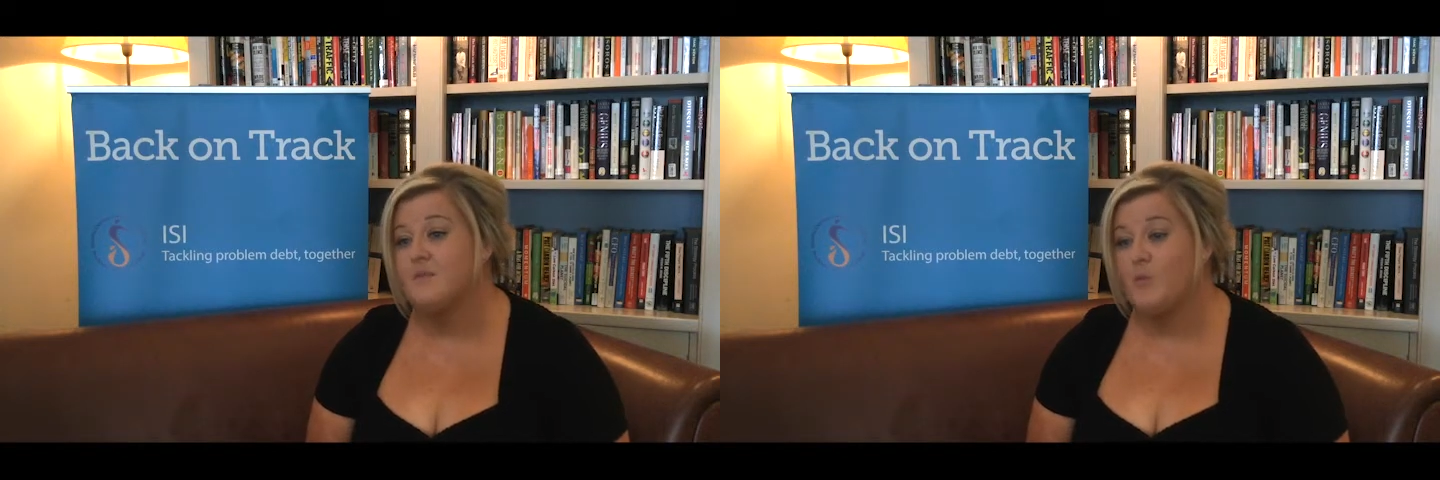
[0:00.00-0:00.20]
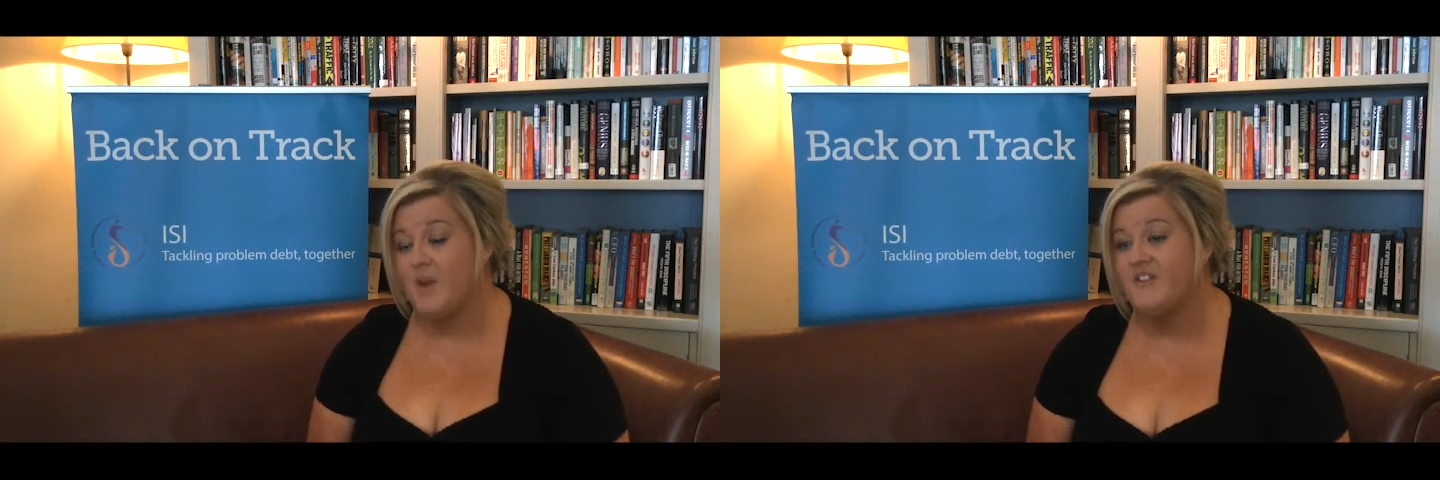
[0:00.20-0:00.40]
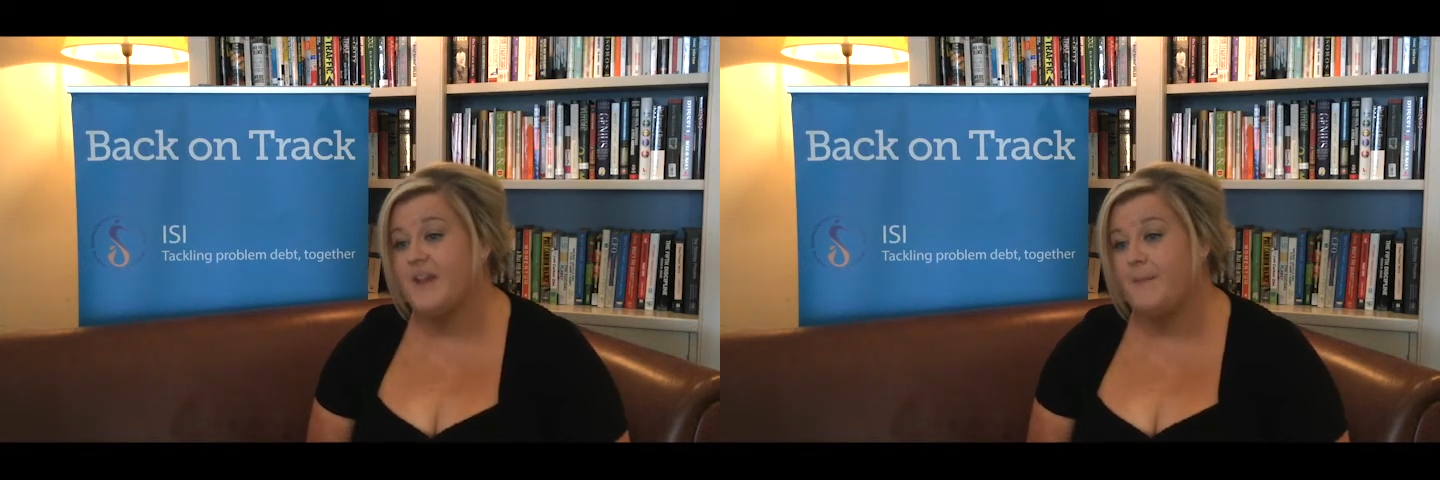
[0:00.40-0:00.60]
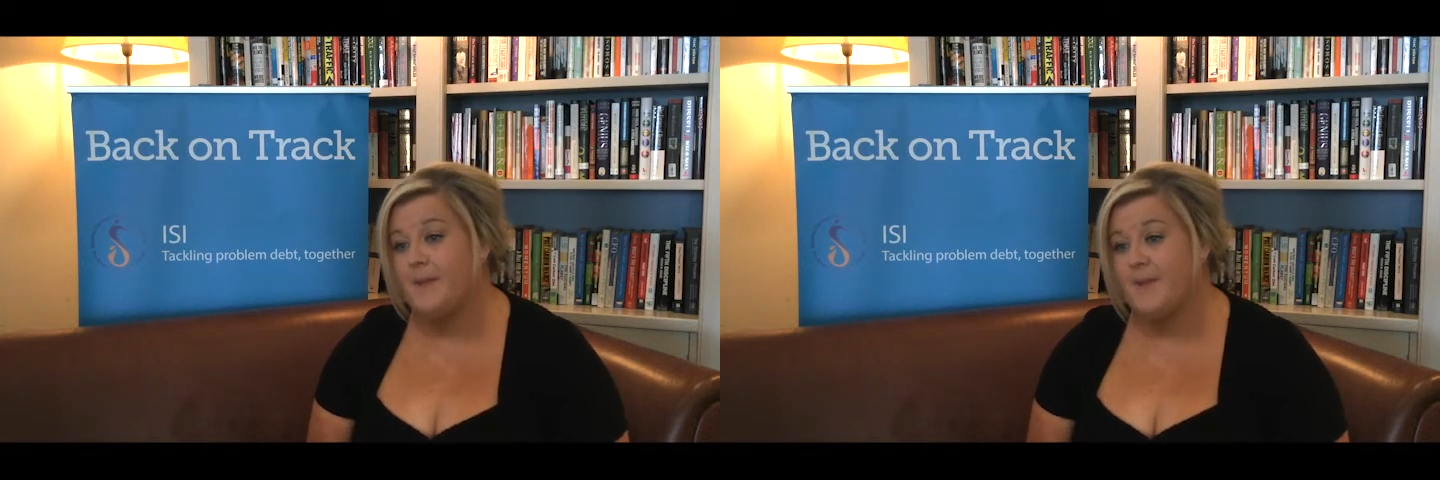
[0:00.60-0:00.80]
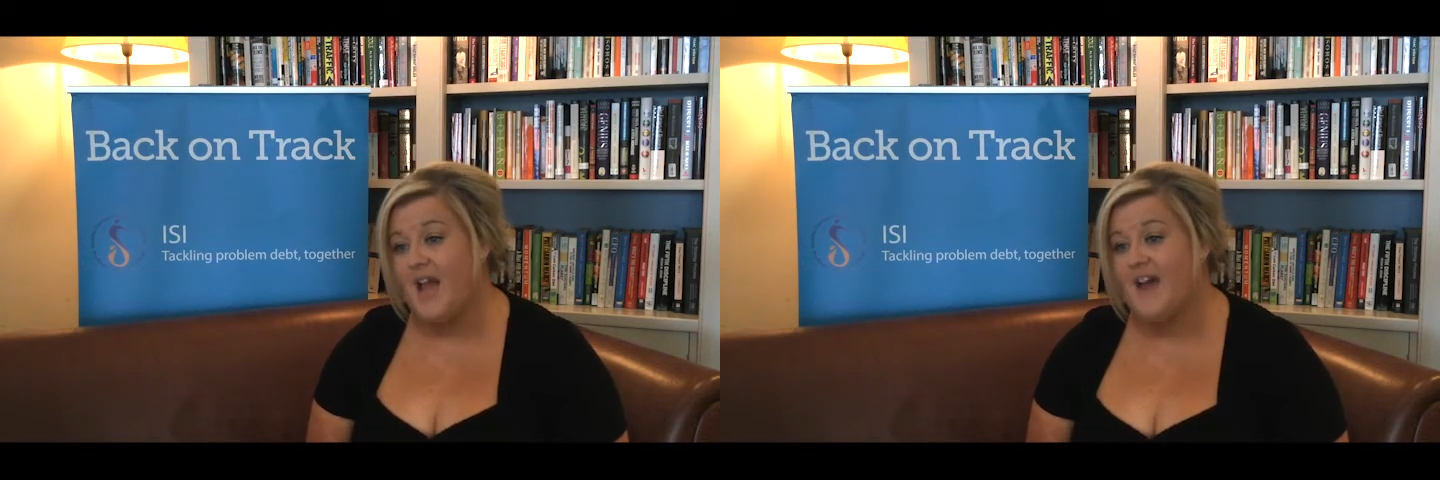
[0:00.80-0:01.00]
worry that
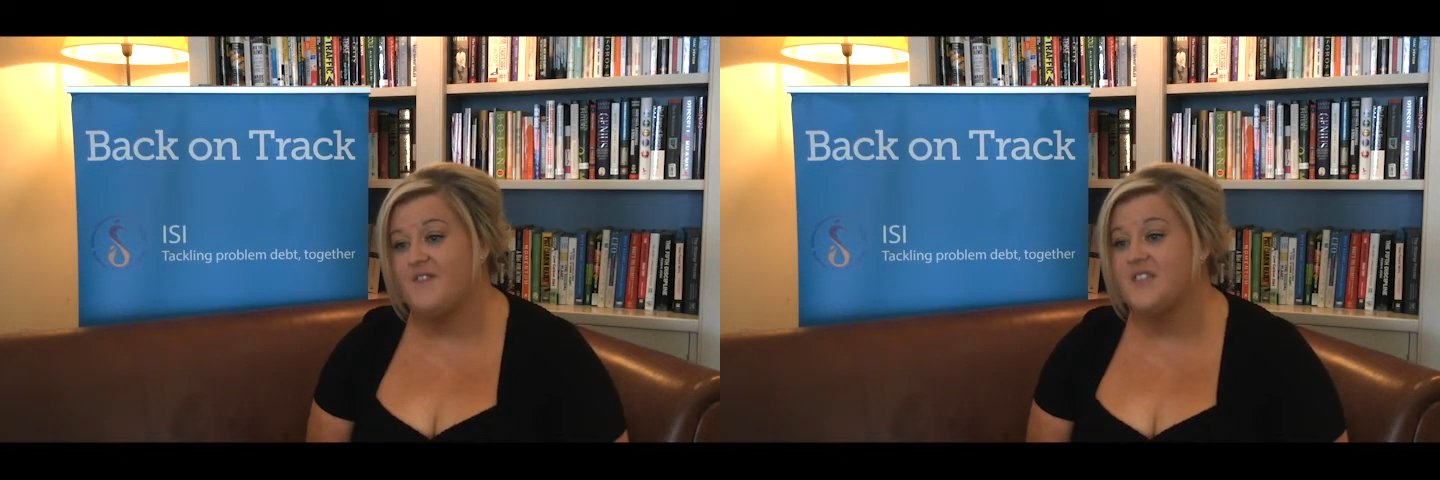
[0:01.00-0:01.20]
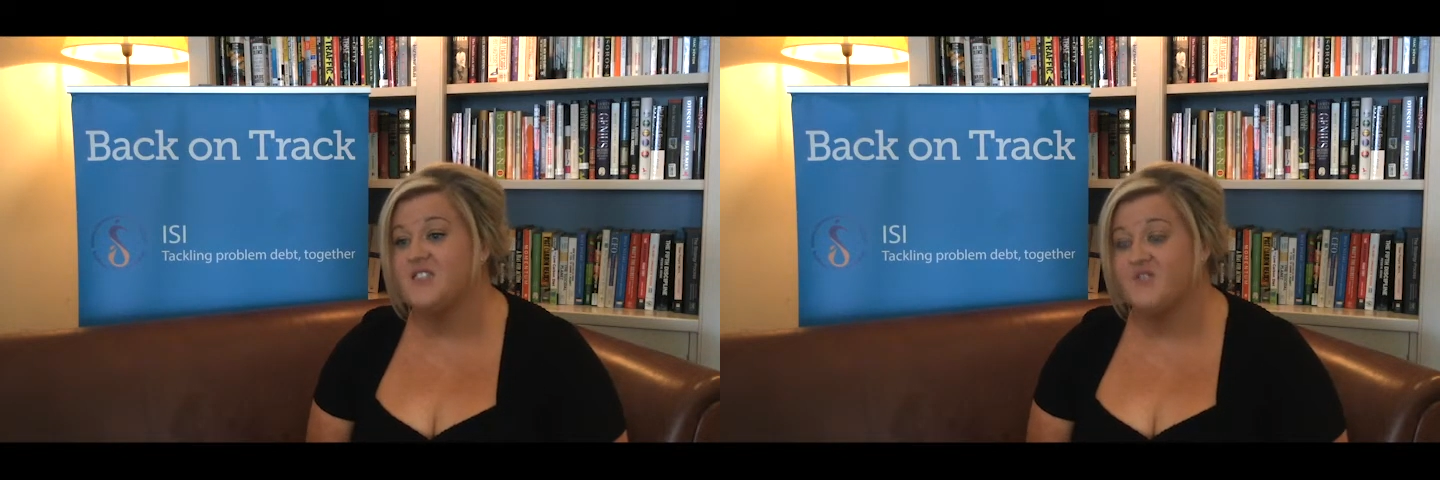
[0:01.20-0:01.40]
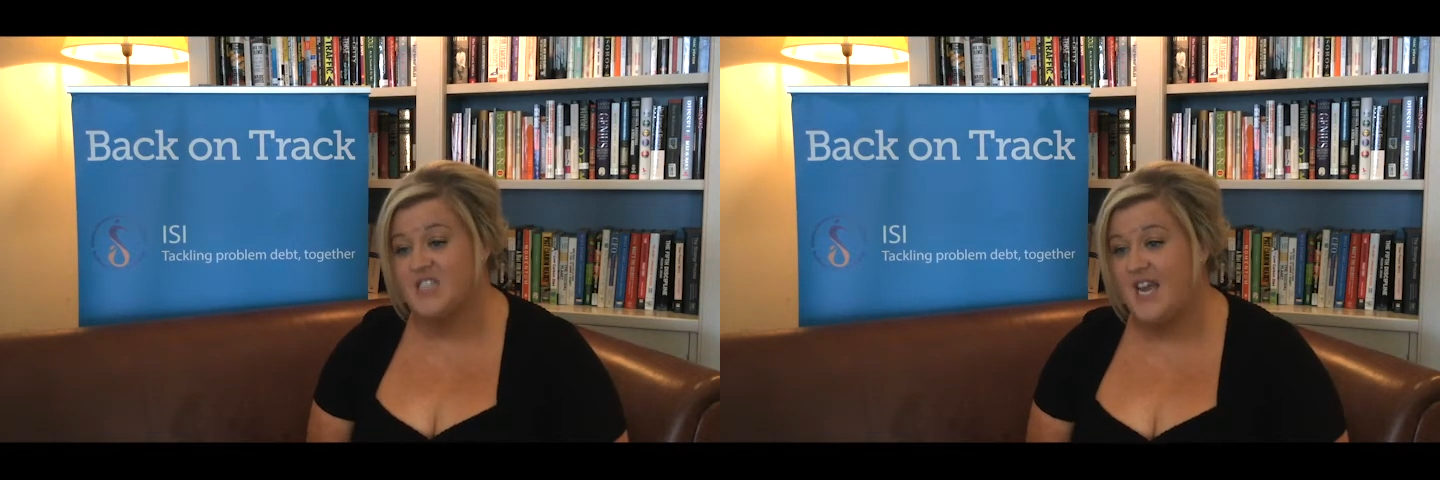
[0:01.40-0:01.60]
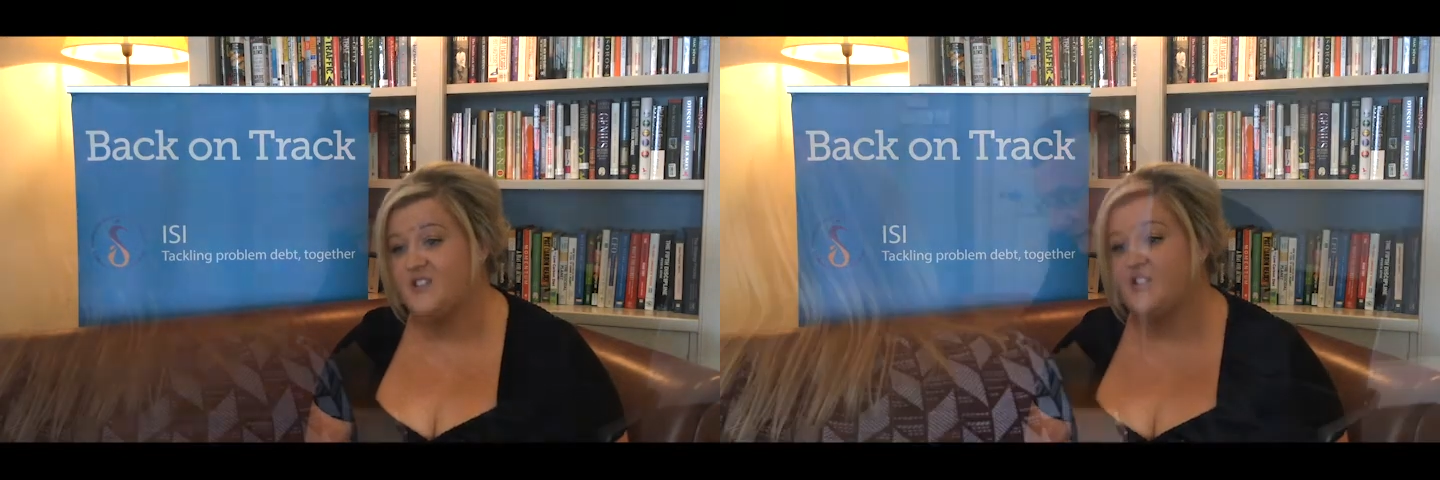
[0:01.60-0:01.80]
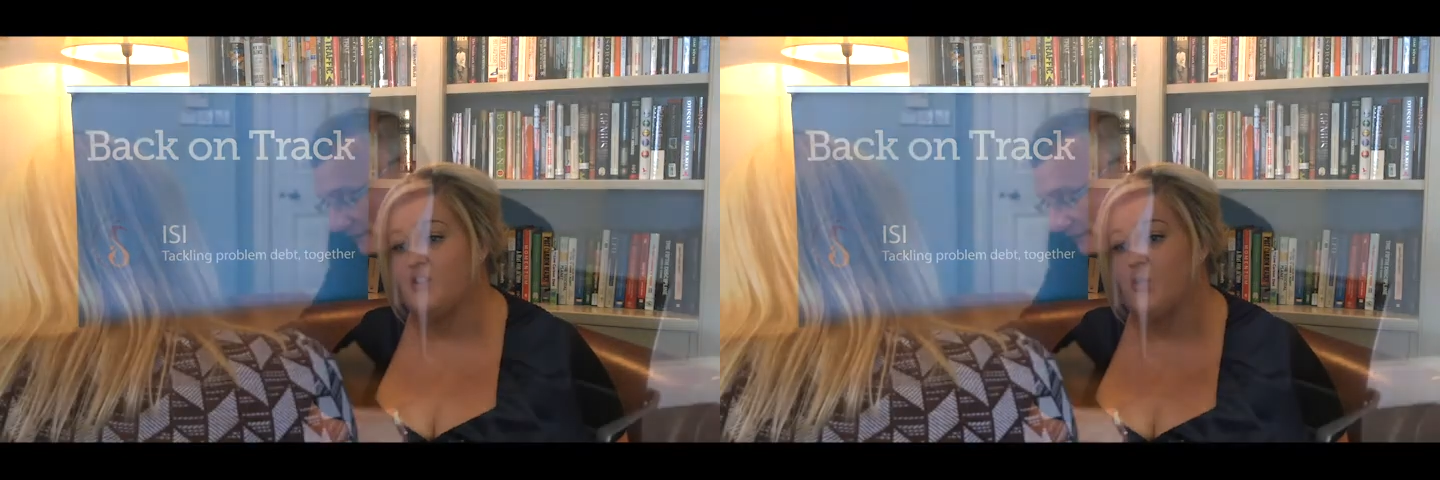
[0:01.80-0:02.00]
people have is the
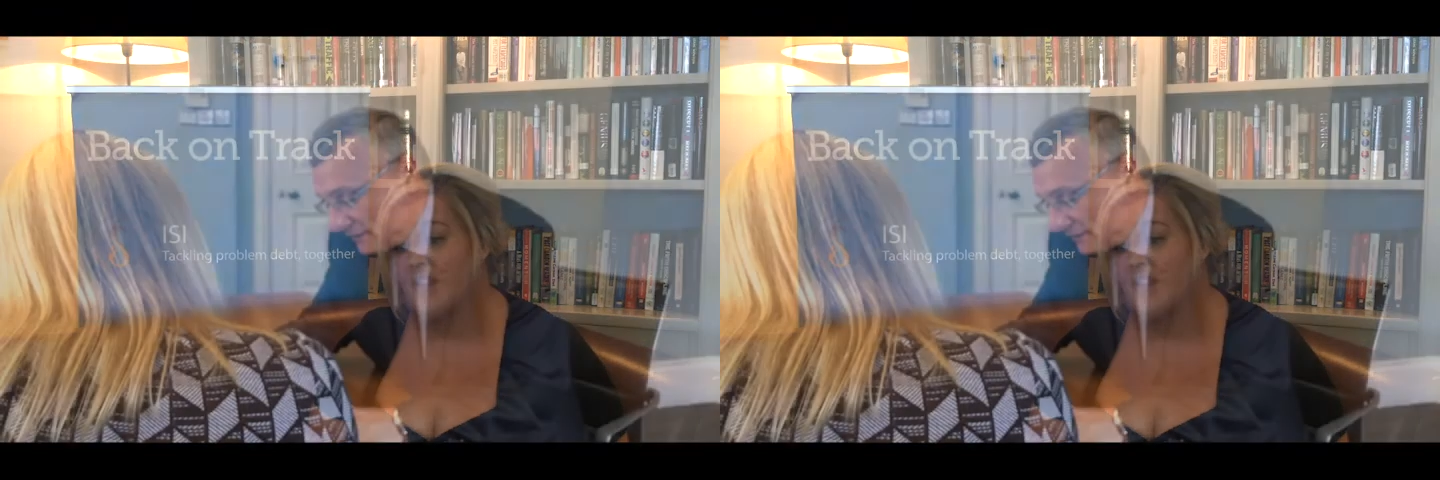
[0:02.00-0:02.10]
retention or the